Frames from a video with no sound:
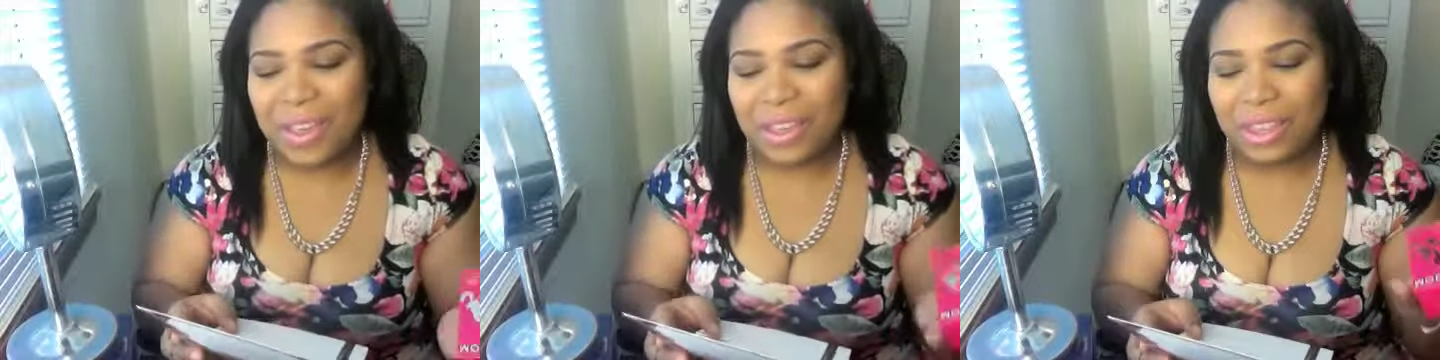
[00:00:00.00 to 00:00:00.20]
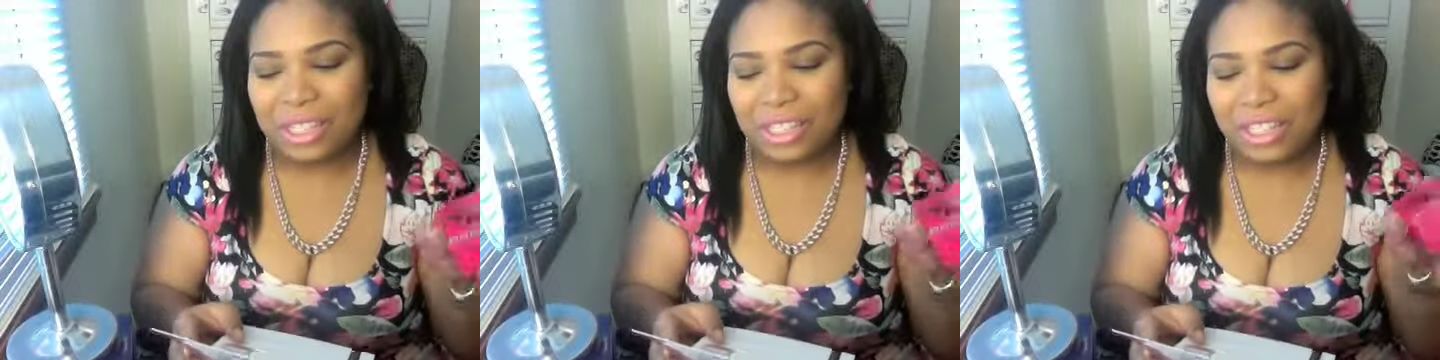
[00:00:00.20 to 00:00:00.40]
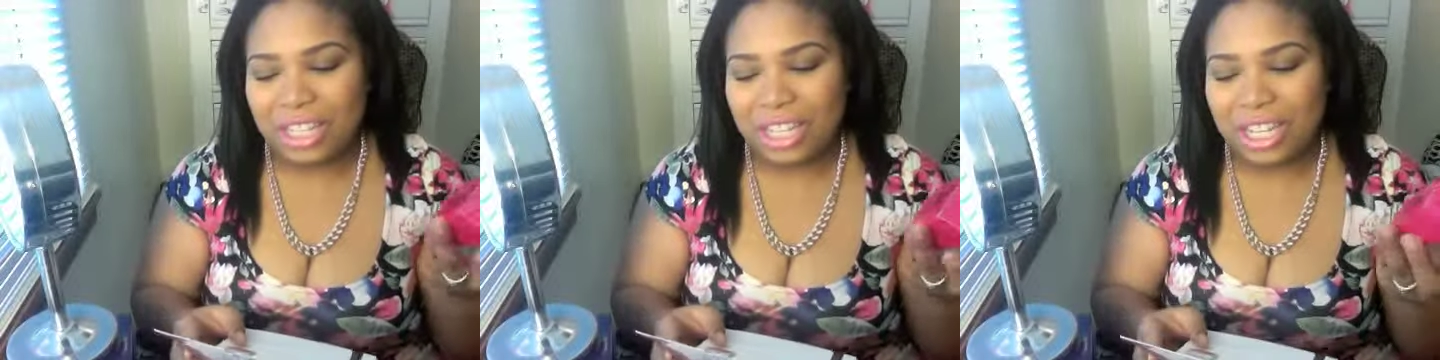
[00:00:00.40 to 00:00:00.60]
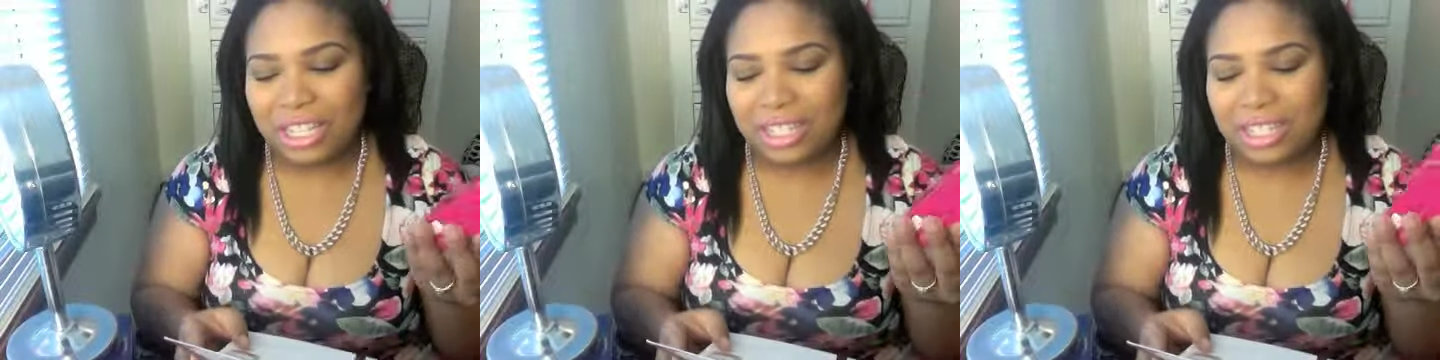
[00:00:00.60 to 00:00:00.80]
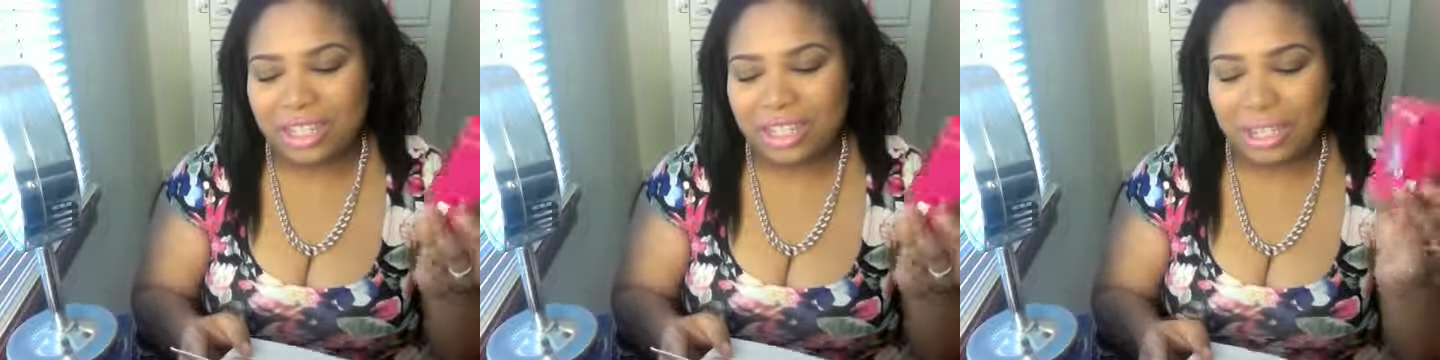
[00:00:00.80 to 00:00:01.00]
The
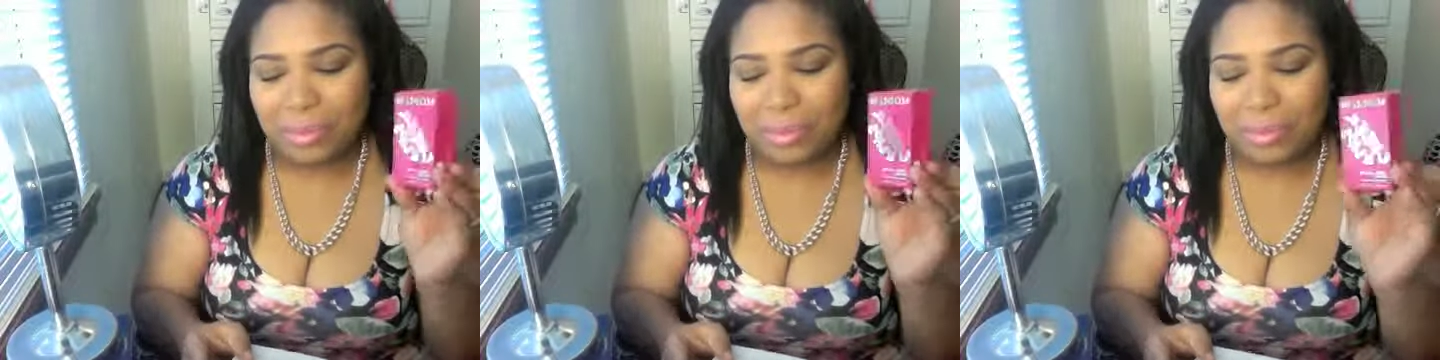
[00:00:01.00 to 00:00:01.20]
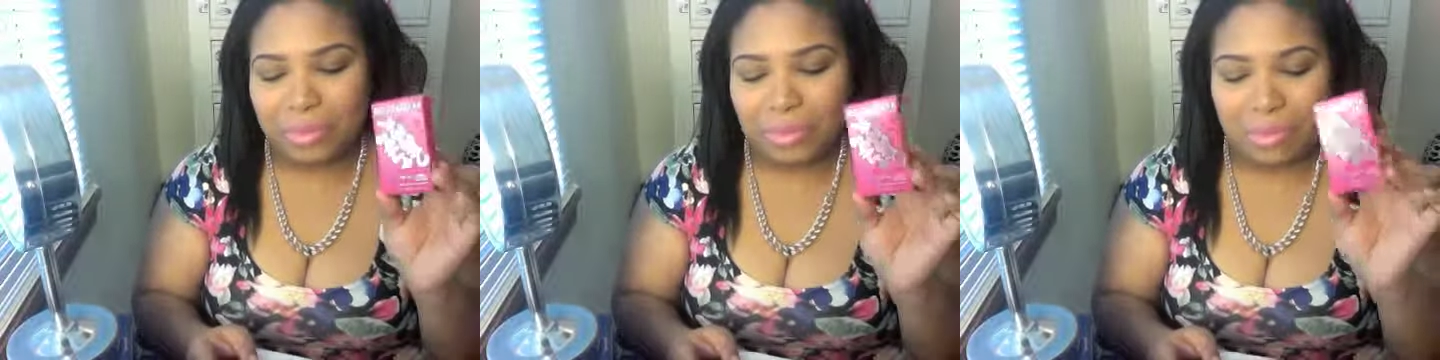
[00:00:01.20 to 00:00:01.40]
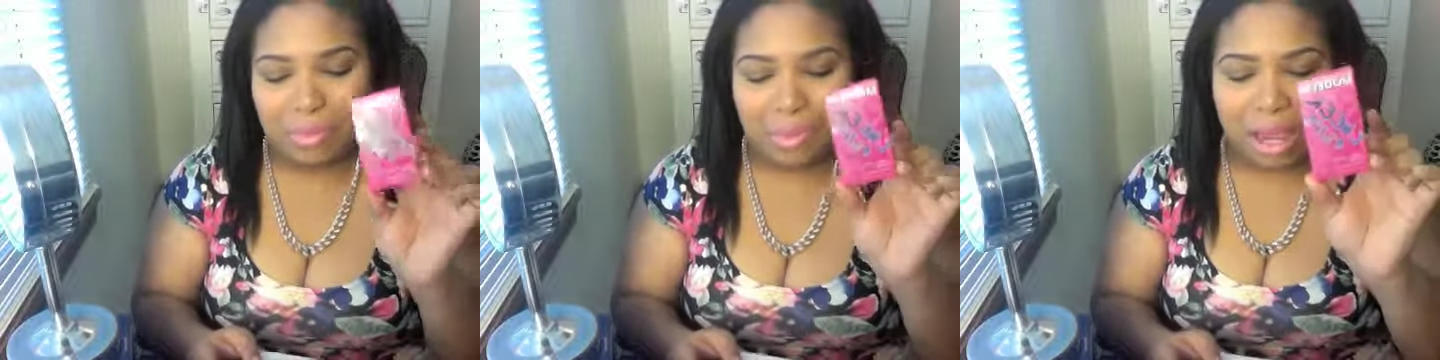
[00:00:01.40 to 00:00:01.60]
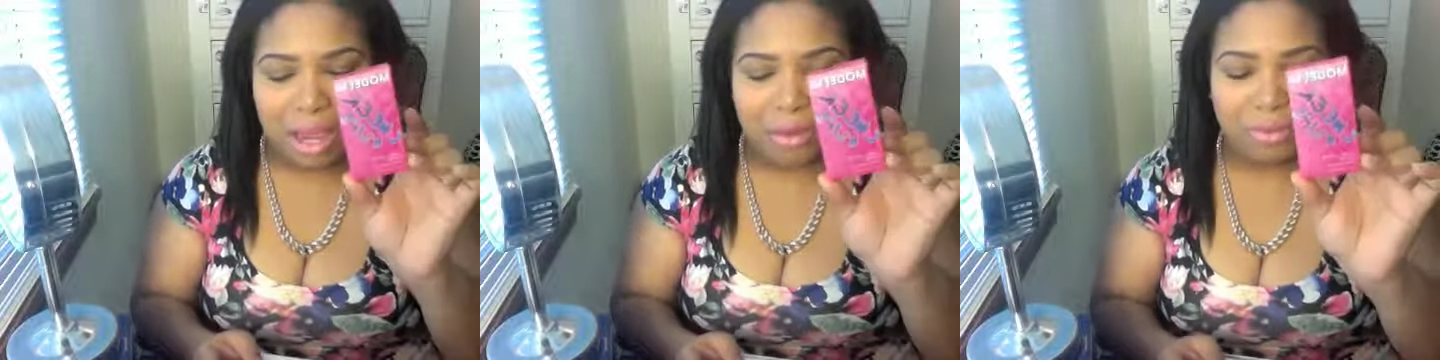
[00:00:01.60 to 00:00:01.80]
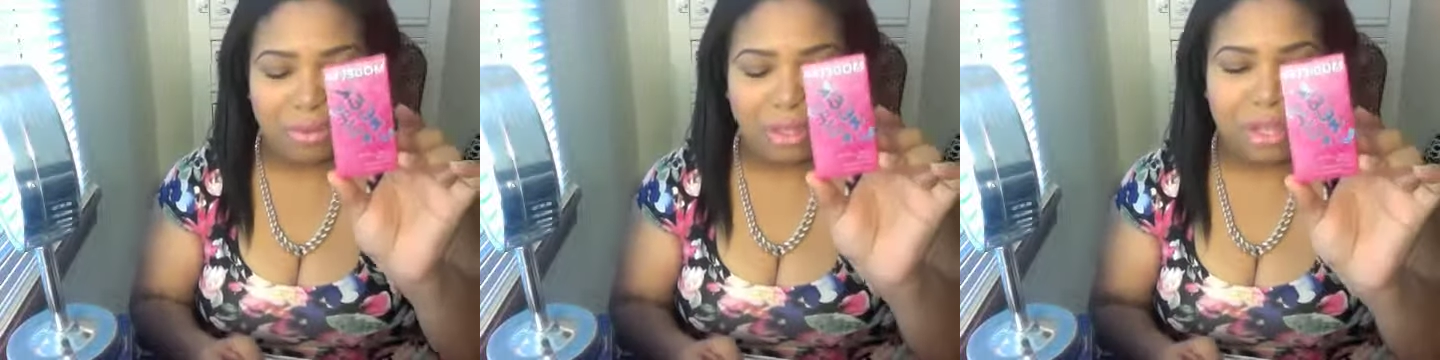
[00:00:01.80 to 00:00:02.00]
Cheeks and Lips
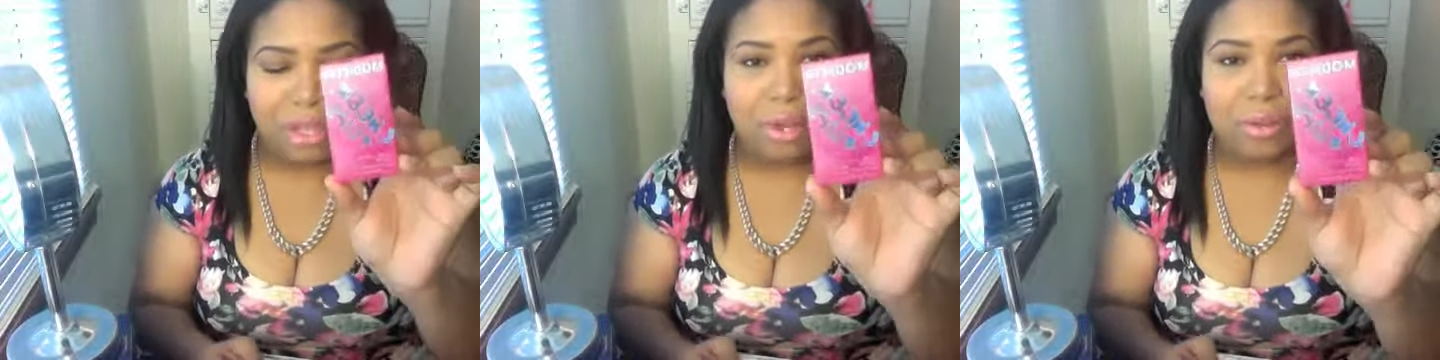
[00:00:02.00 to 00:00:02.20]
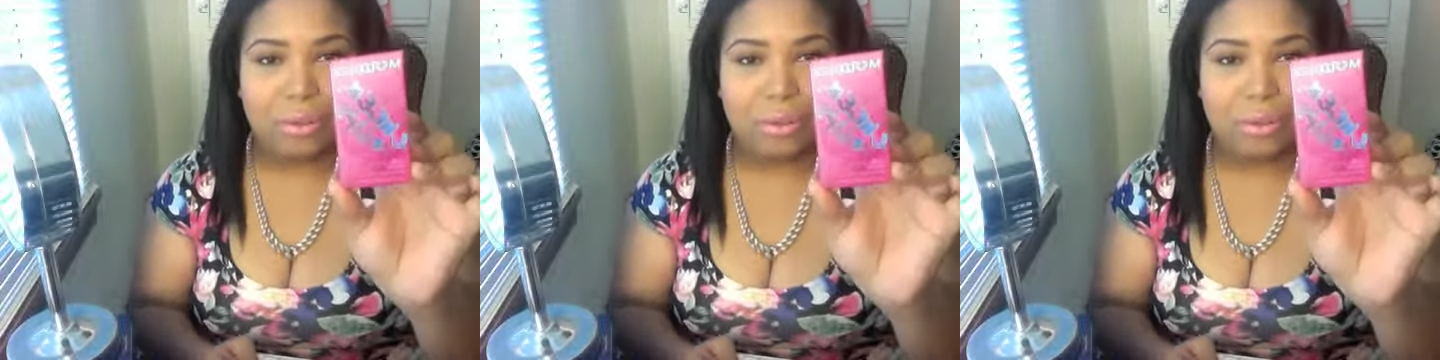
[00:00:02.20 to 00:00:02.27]
Model Co.